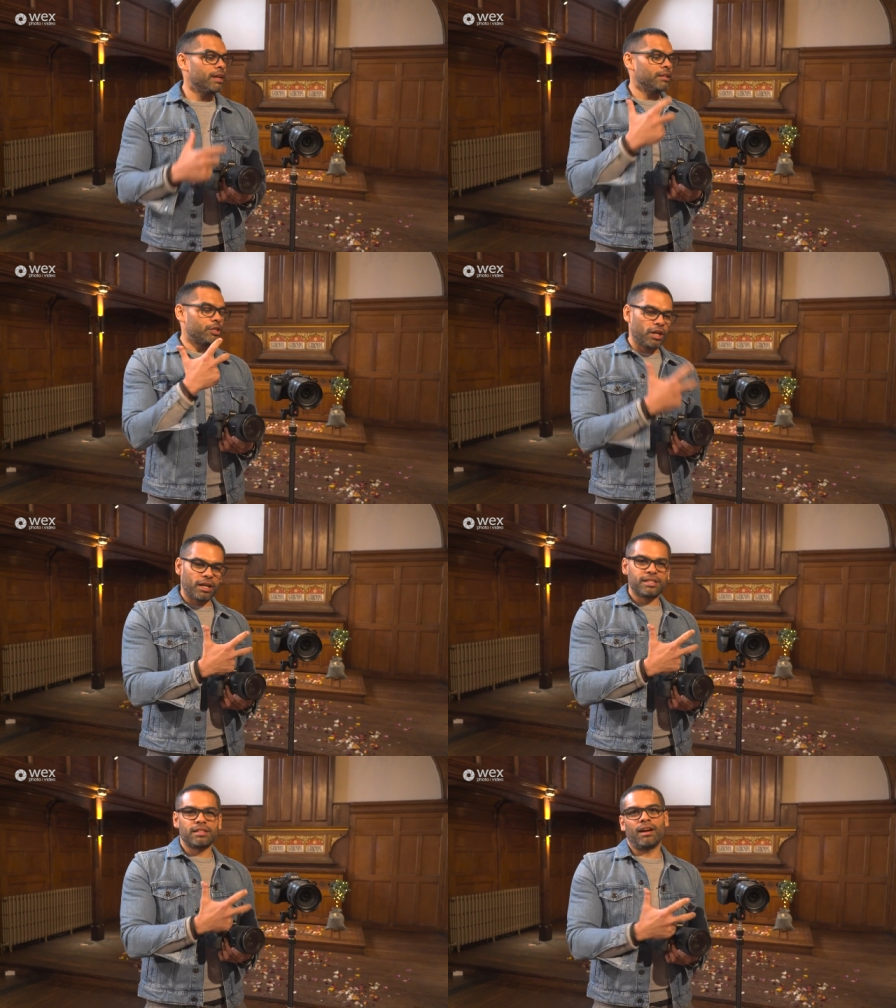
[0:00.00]
the
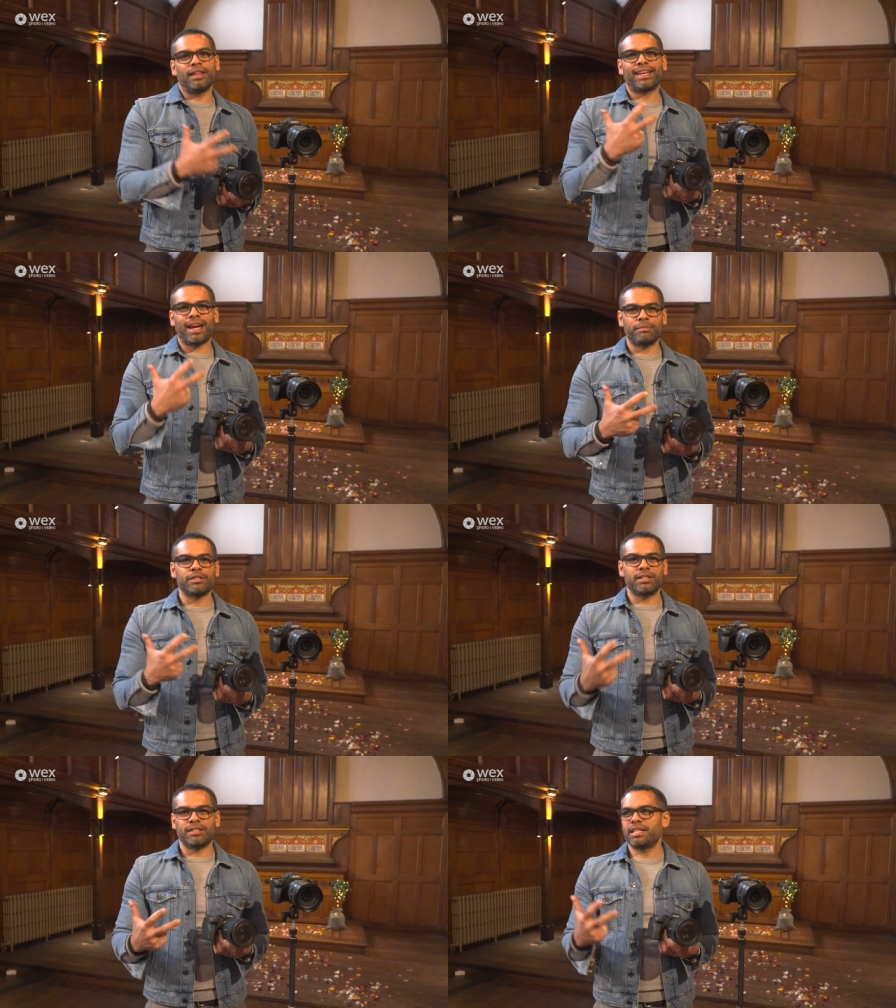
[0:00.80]
chances are the camera's
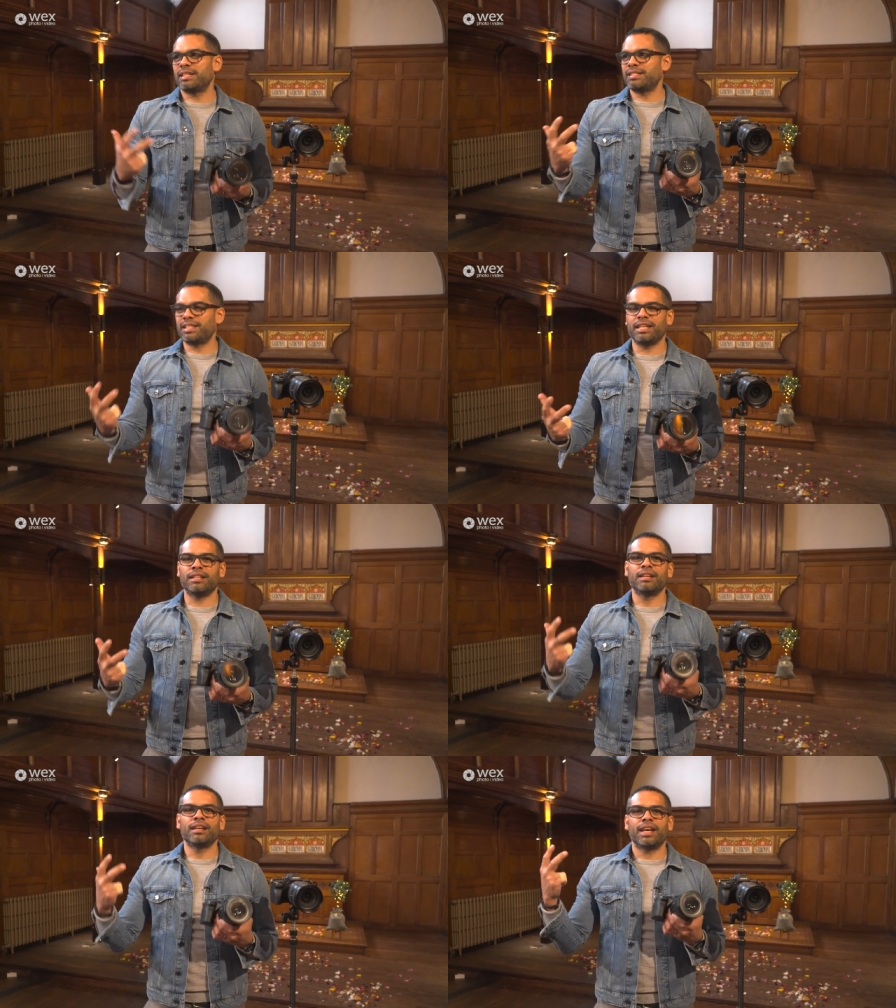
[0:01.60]
gonna see the
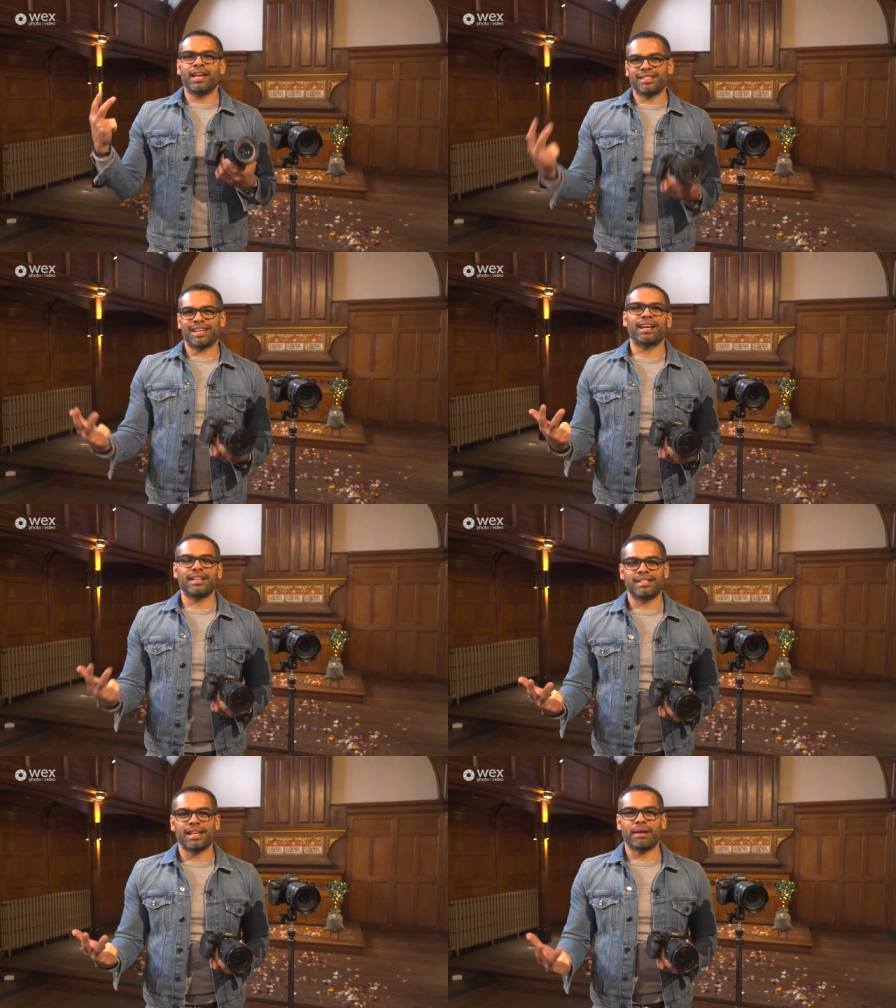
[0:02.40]
scene
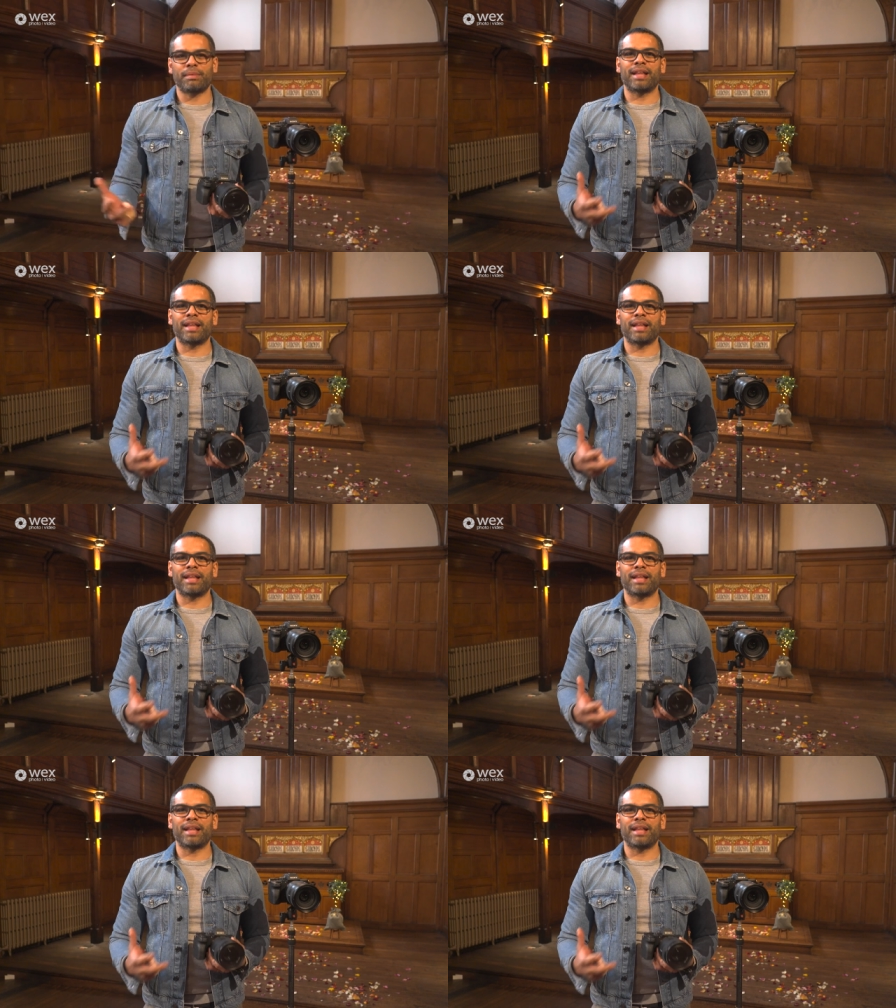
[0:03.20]
exactly the same.